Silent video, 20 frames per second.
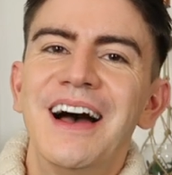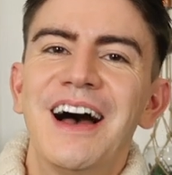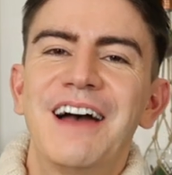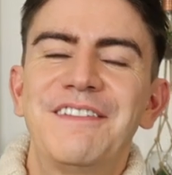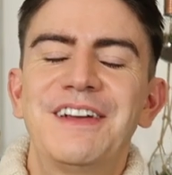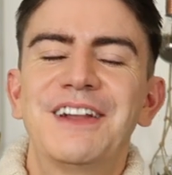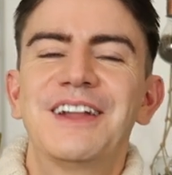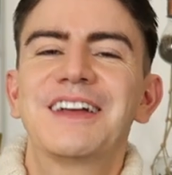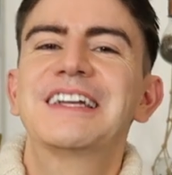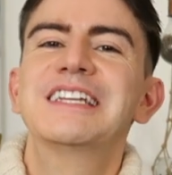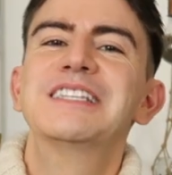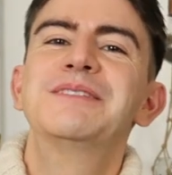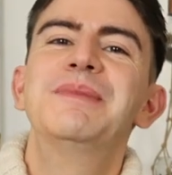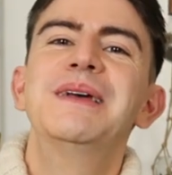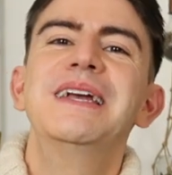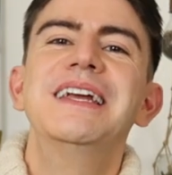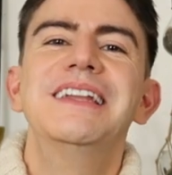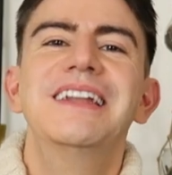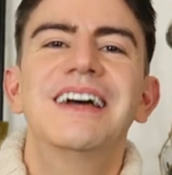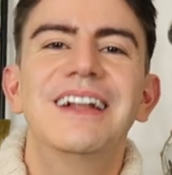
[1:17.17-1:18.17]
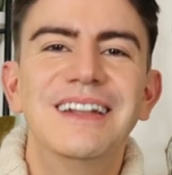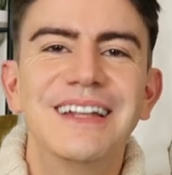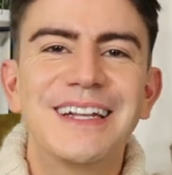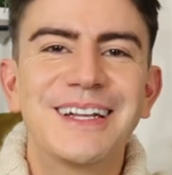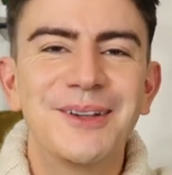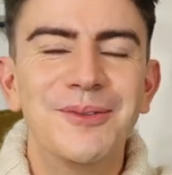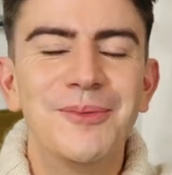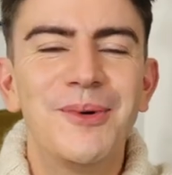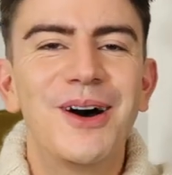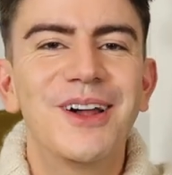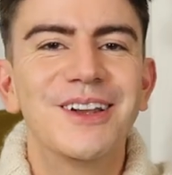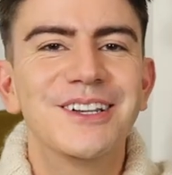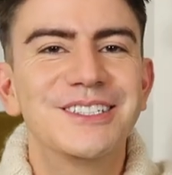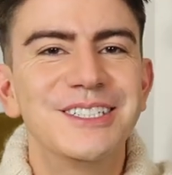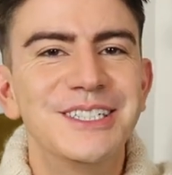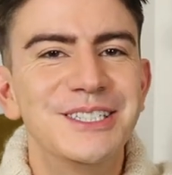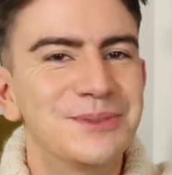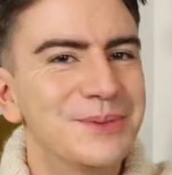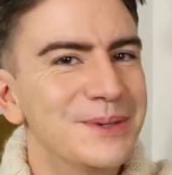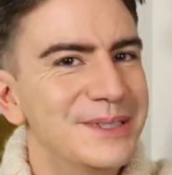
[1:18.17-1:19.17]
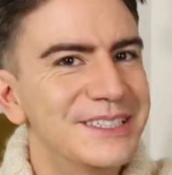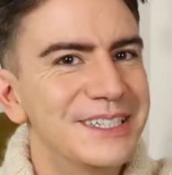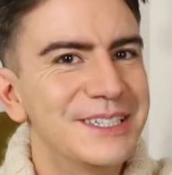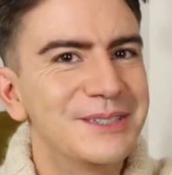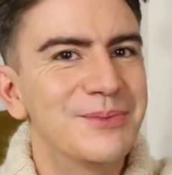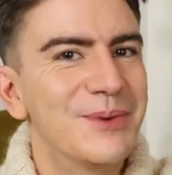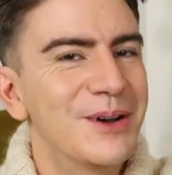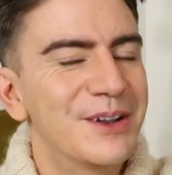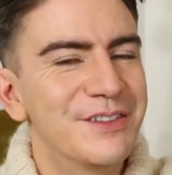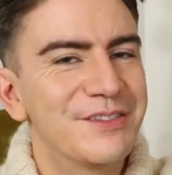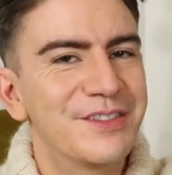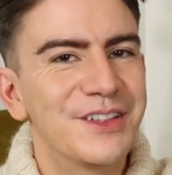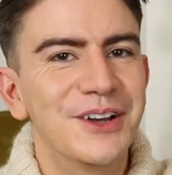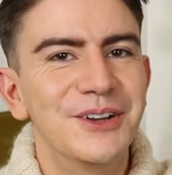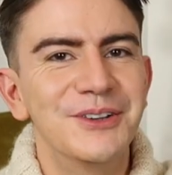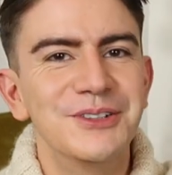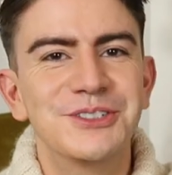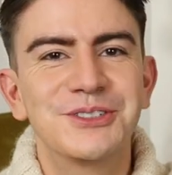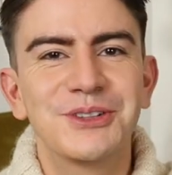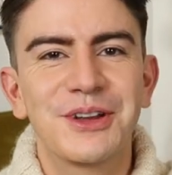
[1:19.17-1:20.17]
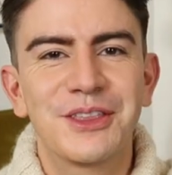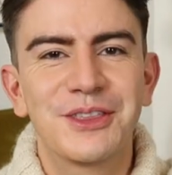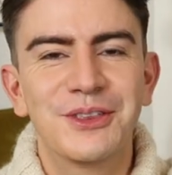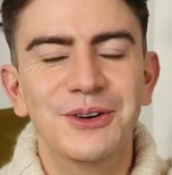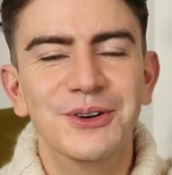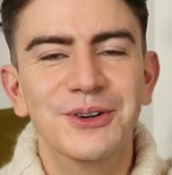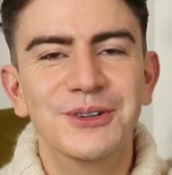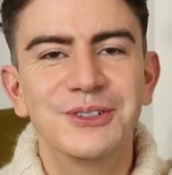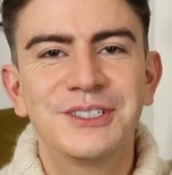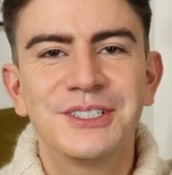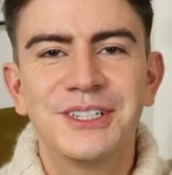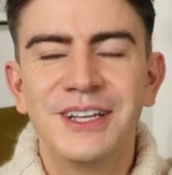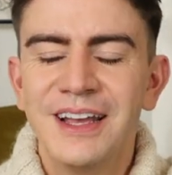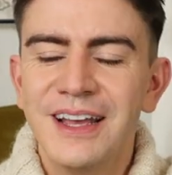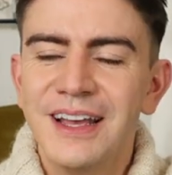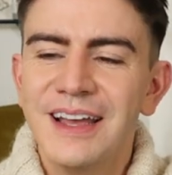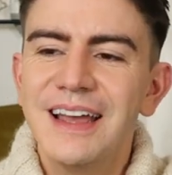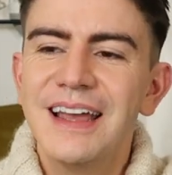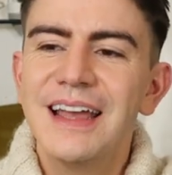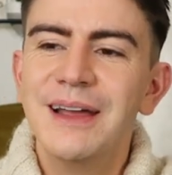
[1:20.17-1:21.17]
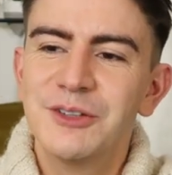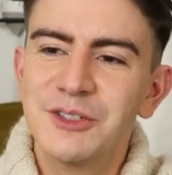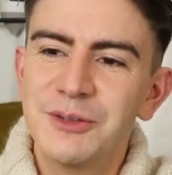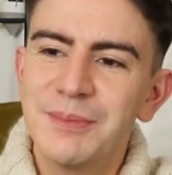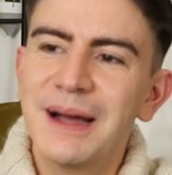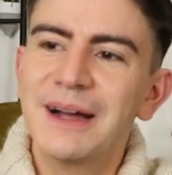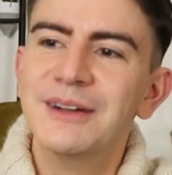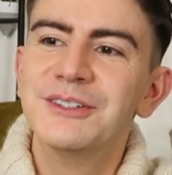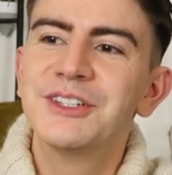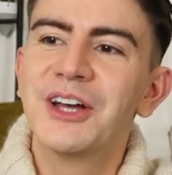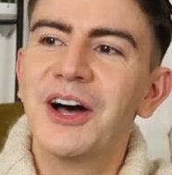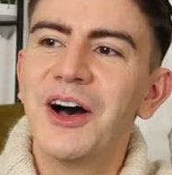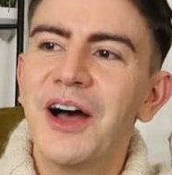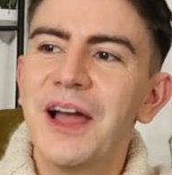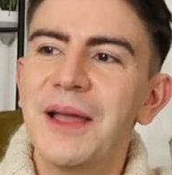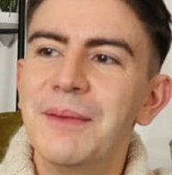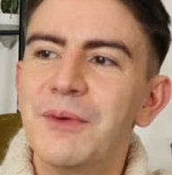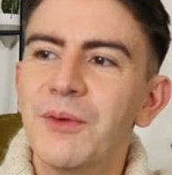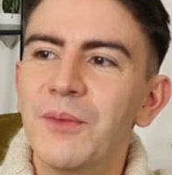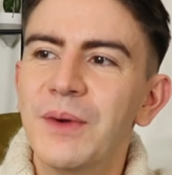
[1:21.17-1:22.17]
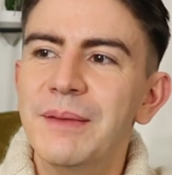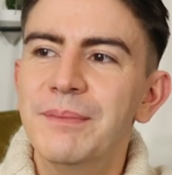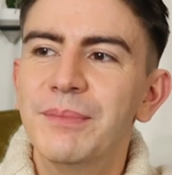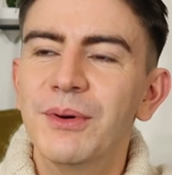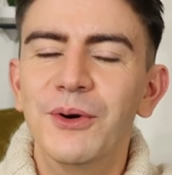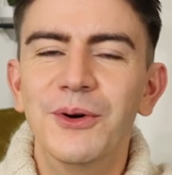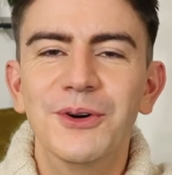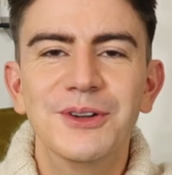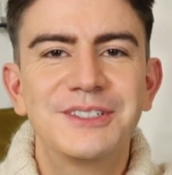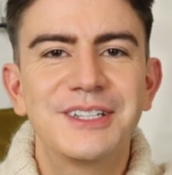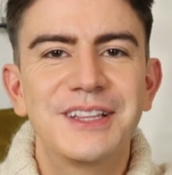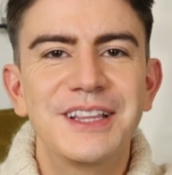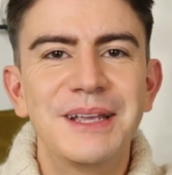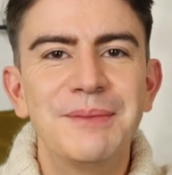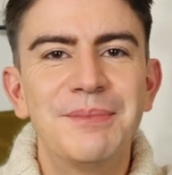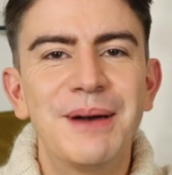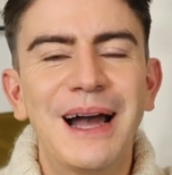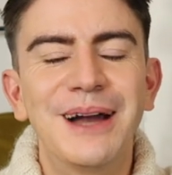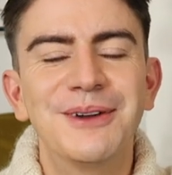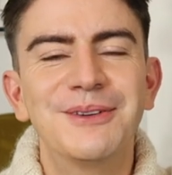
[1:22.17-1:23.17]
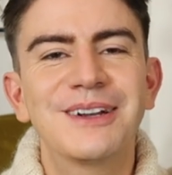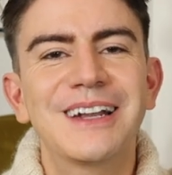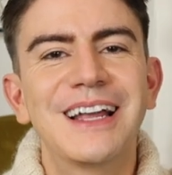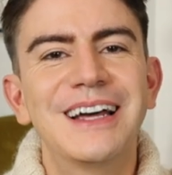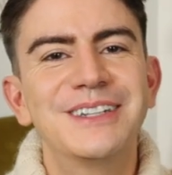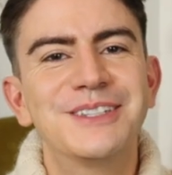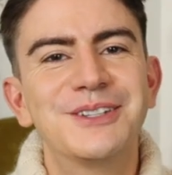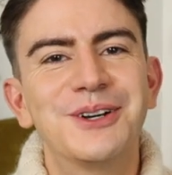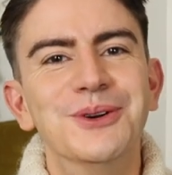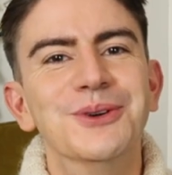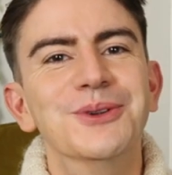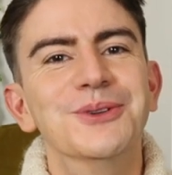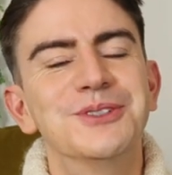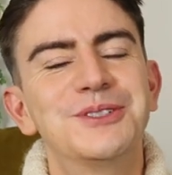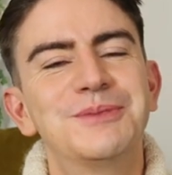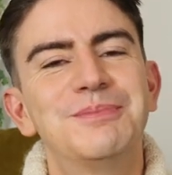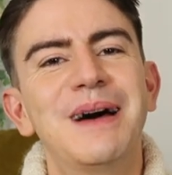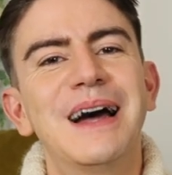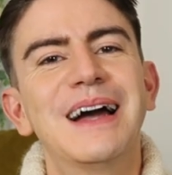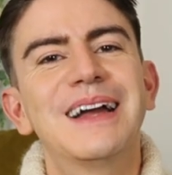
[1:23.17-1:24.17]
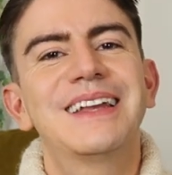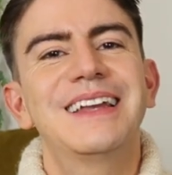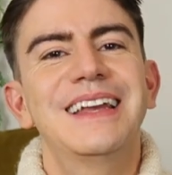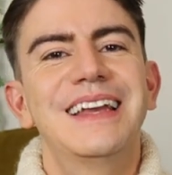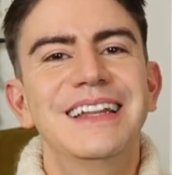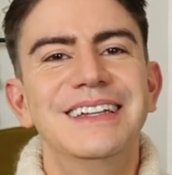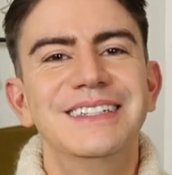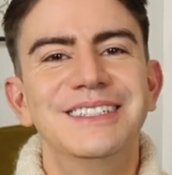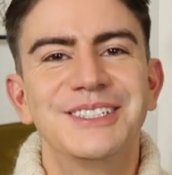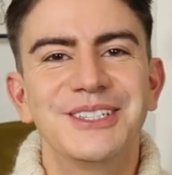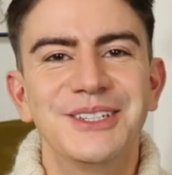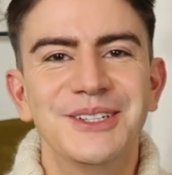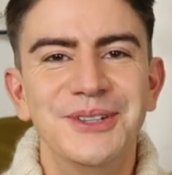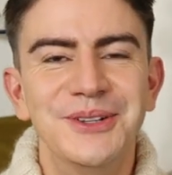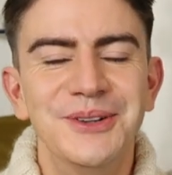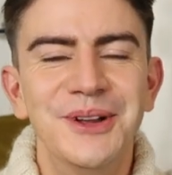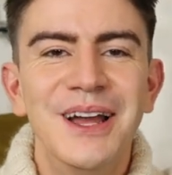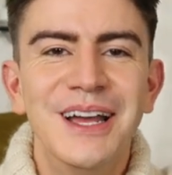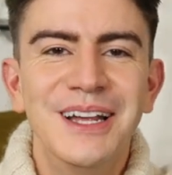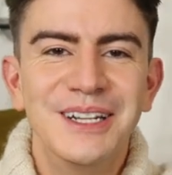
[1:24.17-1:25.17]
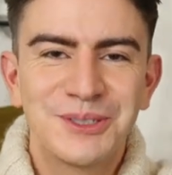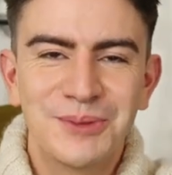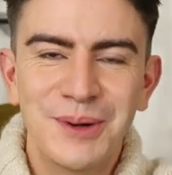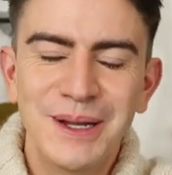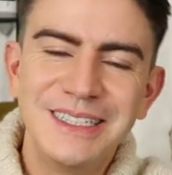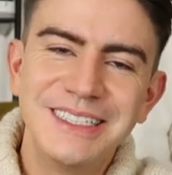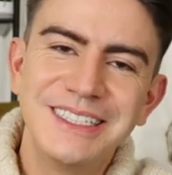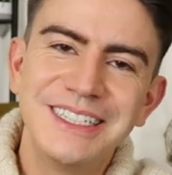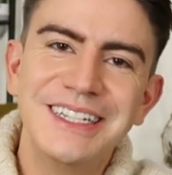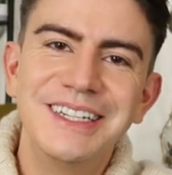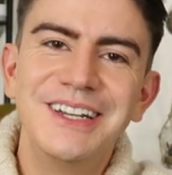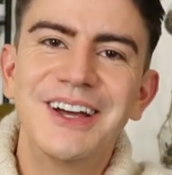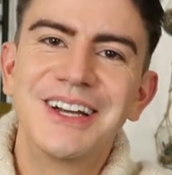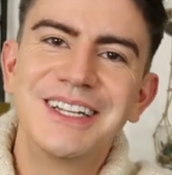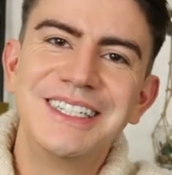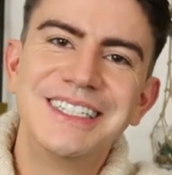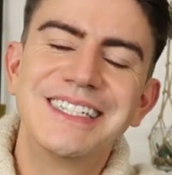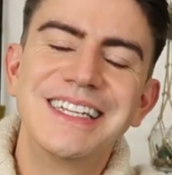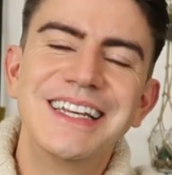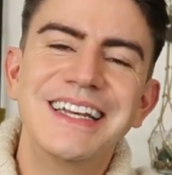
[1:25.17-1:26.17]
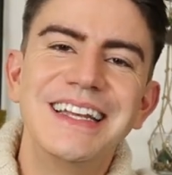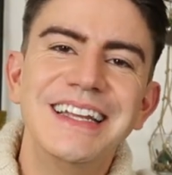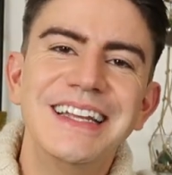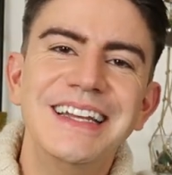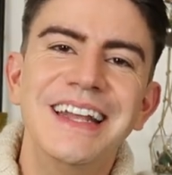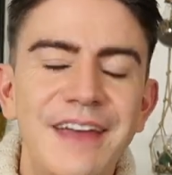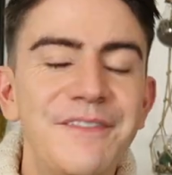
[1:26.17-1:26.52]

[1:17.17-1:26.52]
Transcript: I feel like it's been a little while since we did one of those, so I thought it was about time we bought the Poundland hauls back into 2019.